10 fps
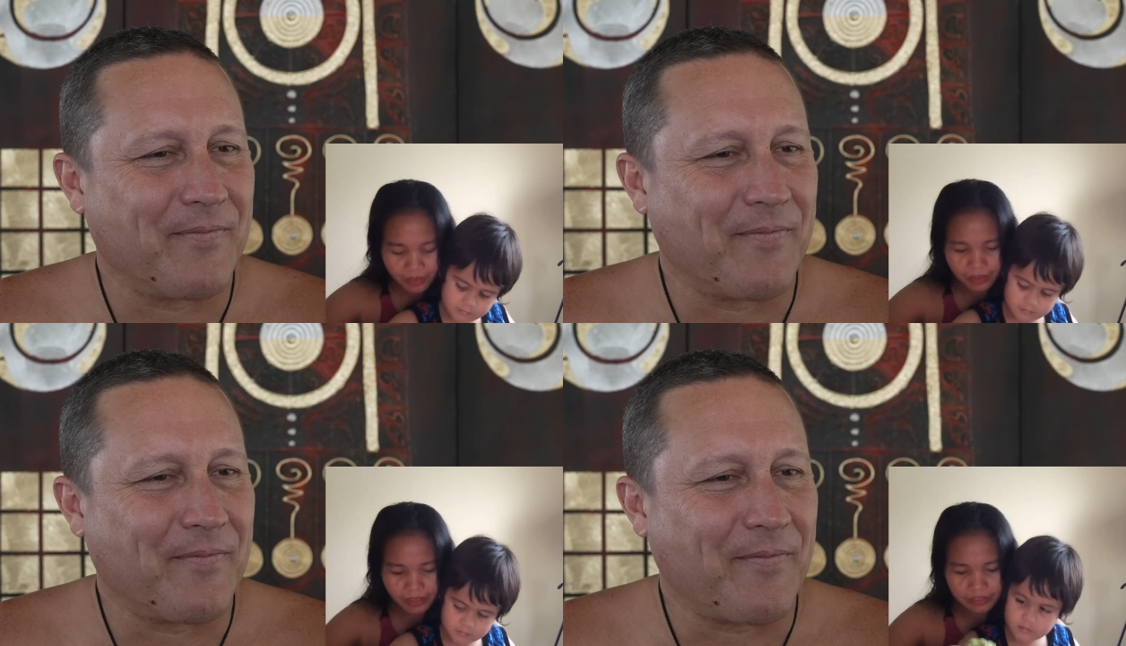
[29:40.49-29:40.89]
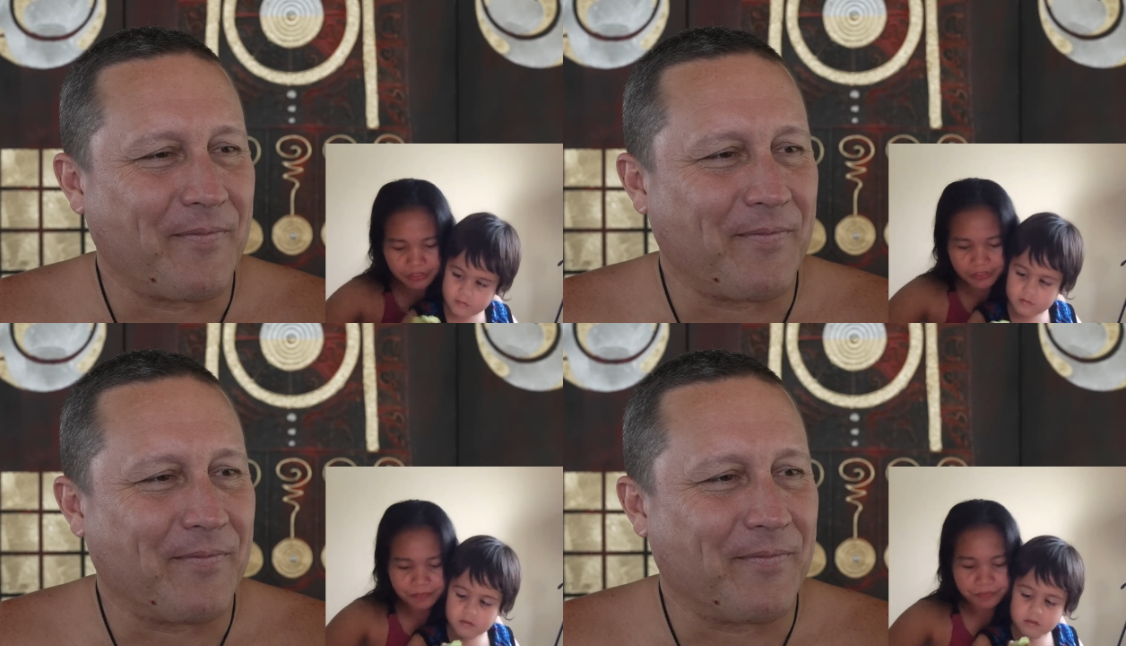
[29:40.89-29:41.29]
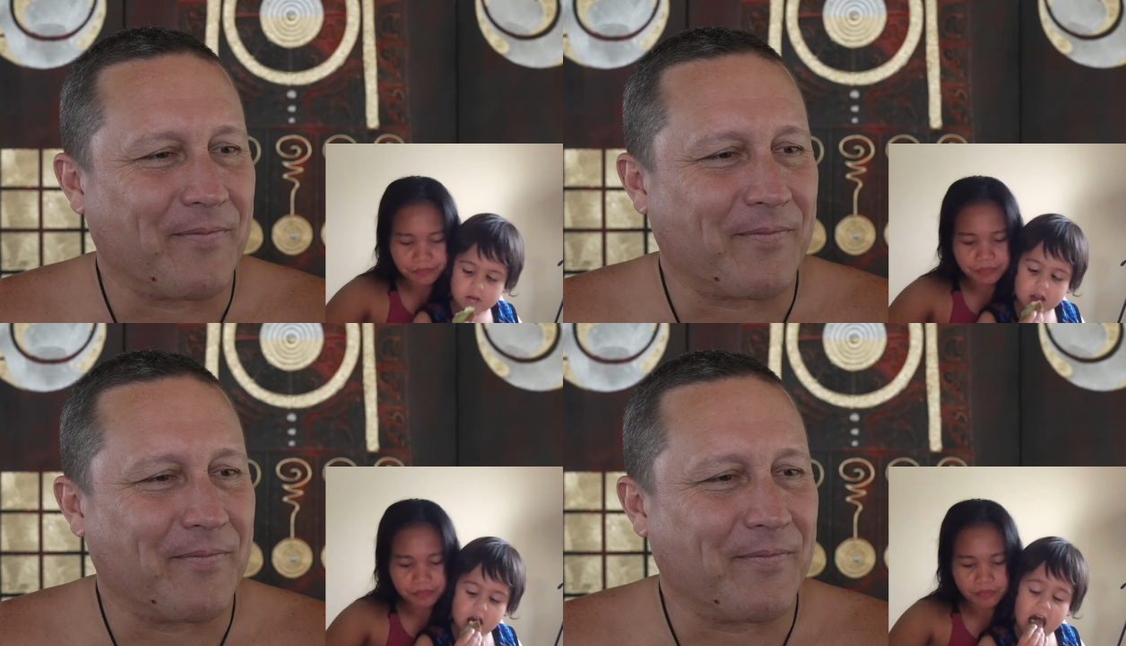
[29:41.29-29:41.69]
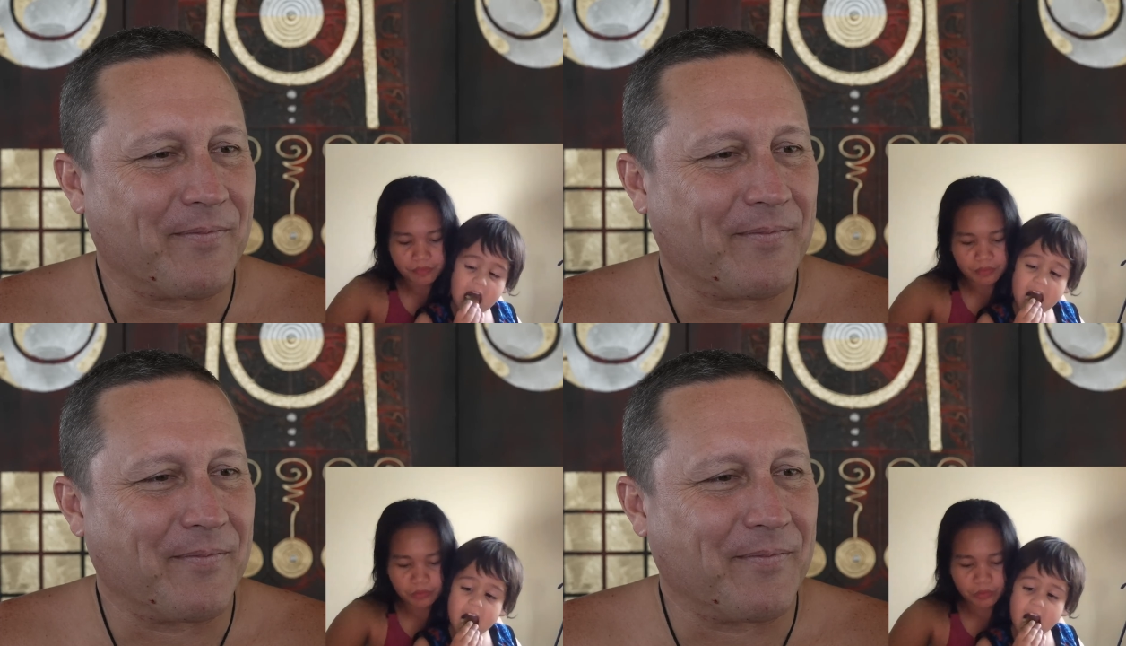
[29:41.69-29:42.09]
Speaker 1: No,
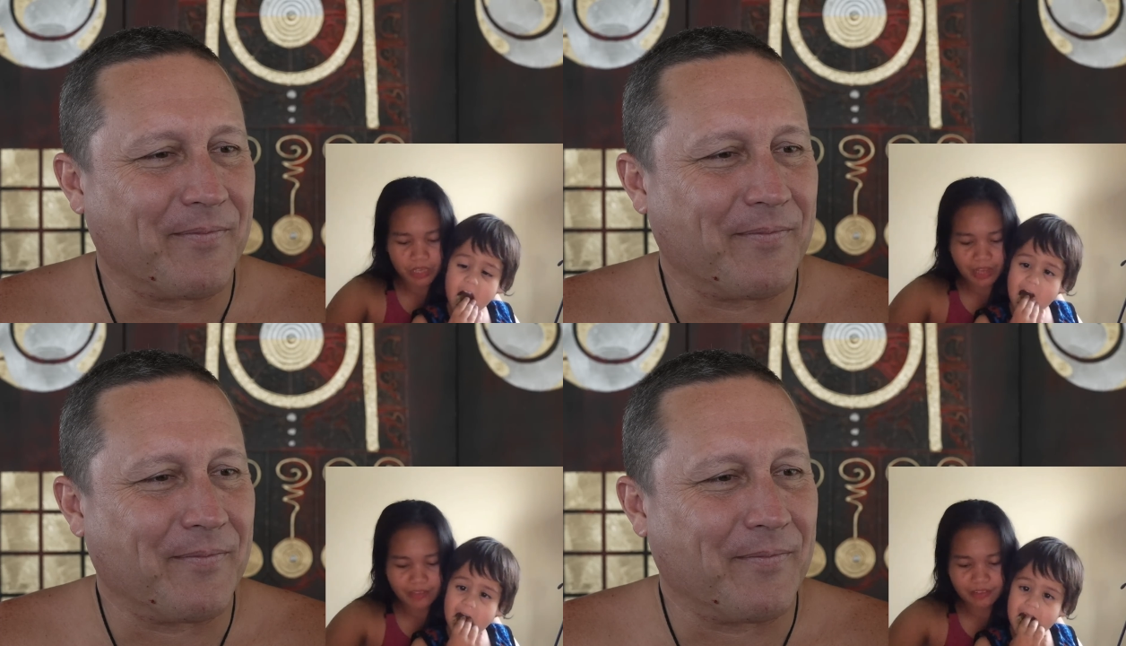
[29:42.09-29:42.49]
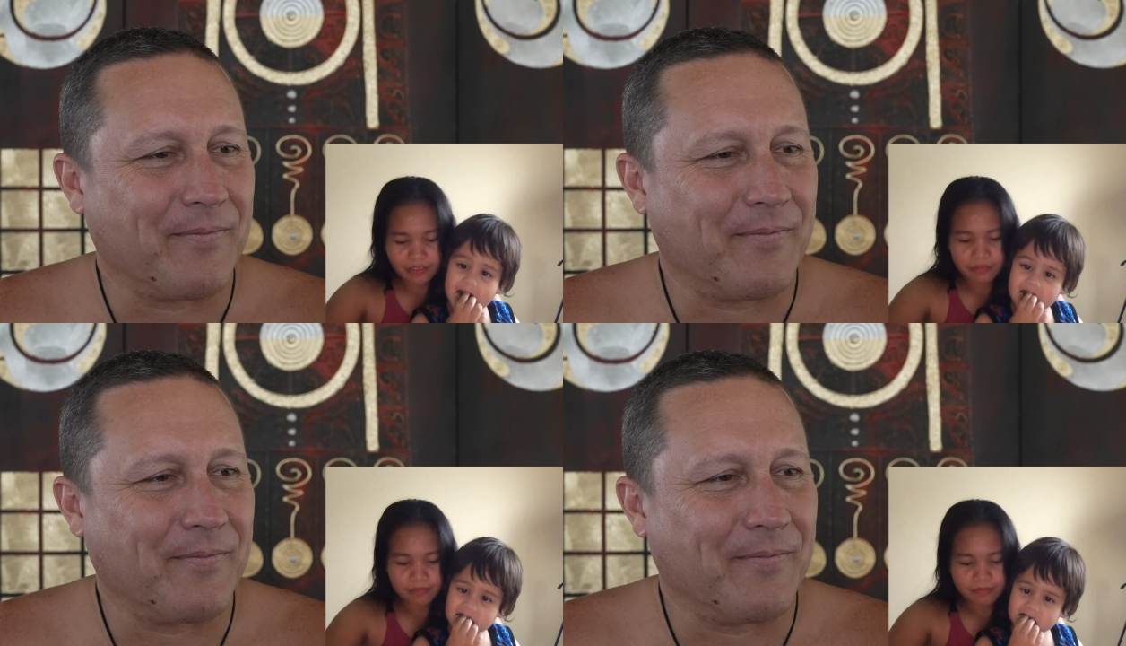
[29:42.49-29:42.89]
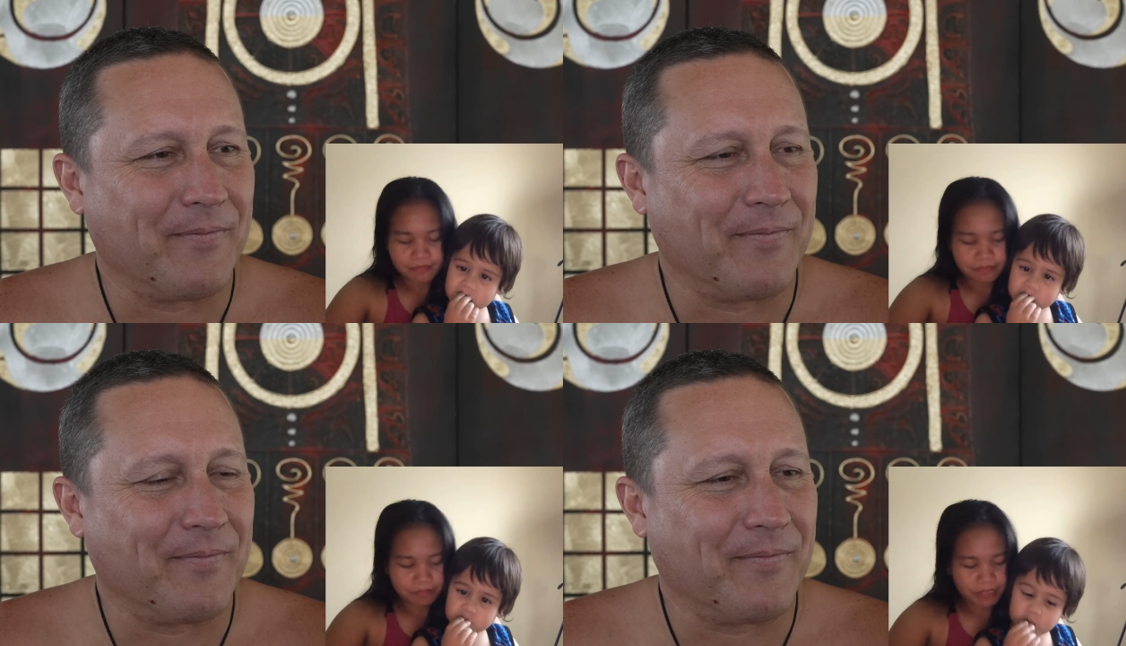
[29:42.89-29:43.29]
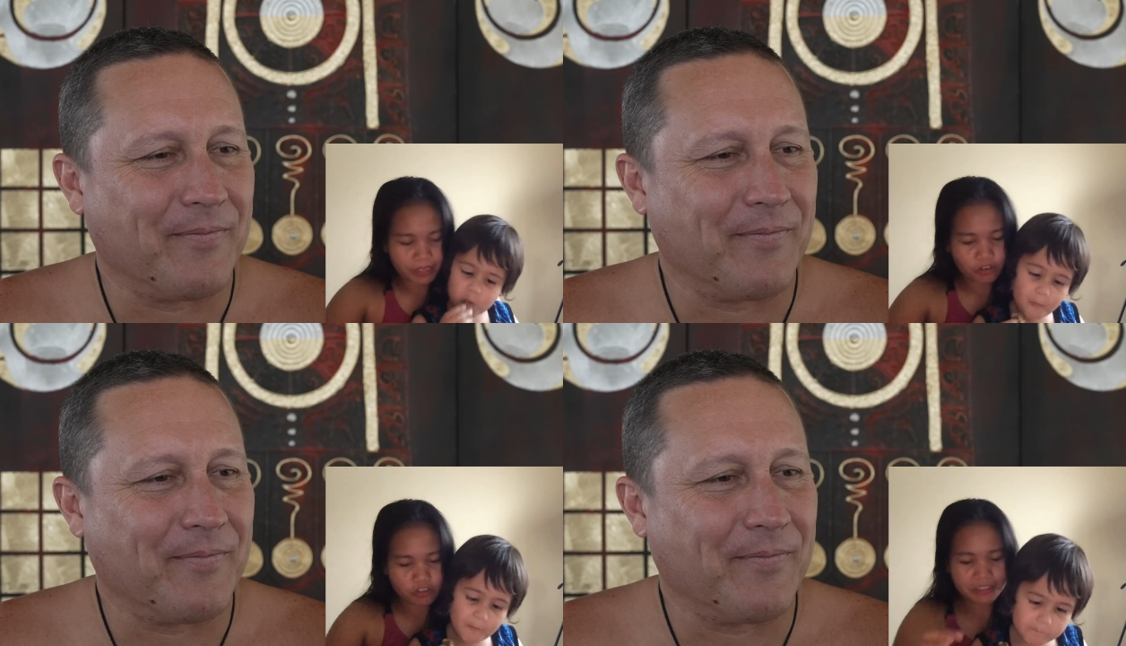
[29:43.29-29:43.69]
cause Atif play
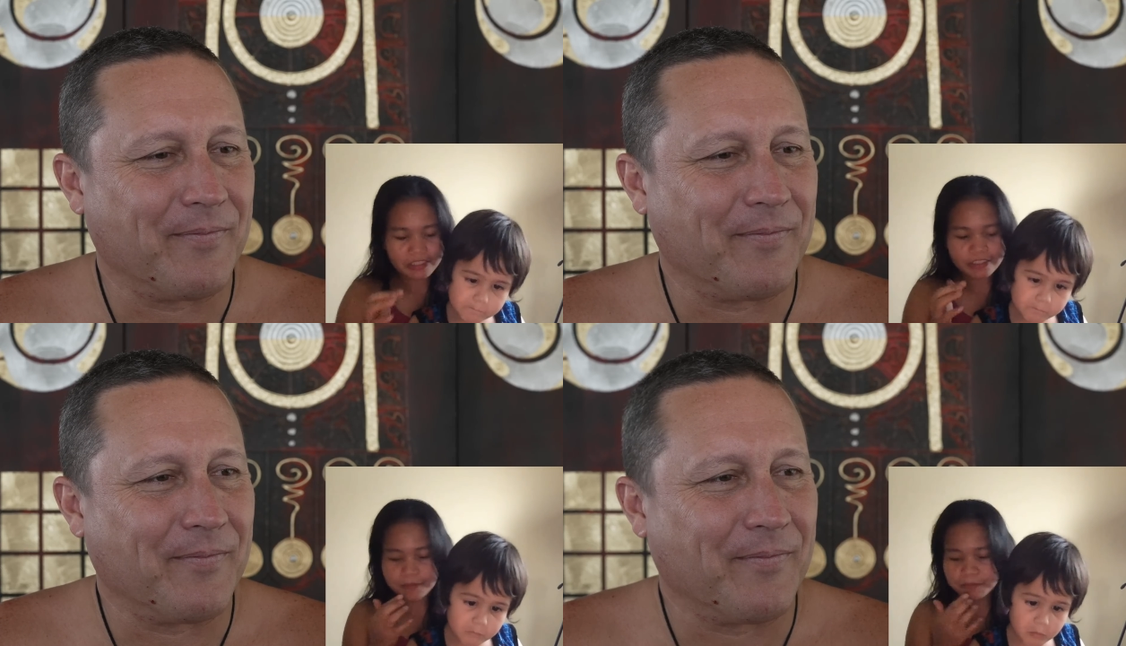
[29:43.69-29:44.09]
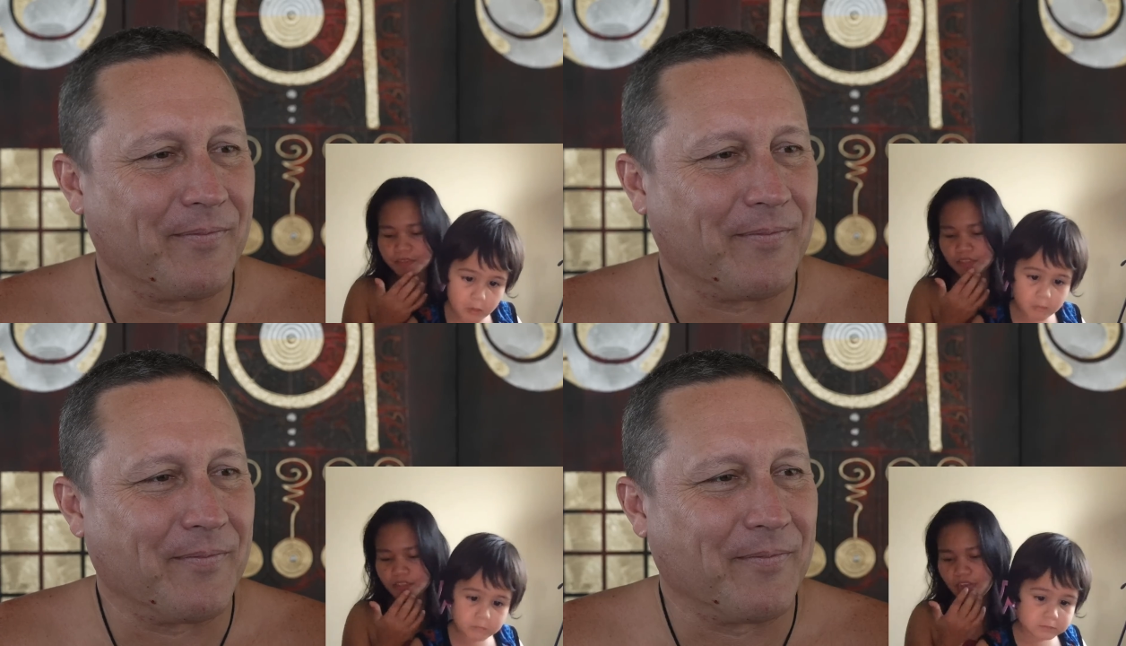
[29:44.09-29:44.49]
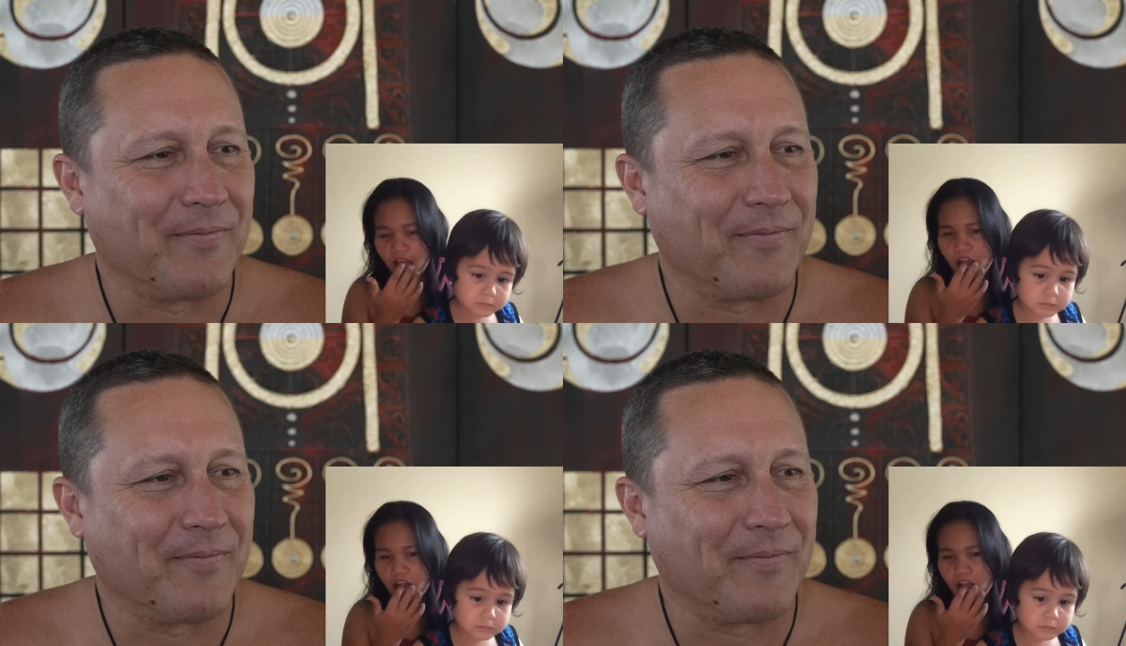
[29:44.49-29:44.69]
all the Creamsilk.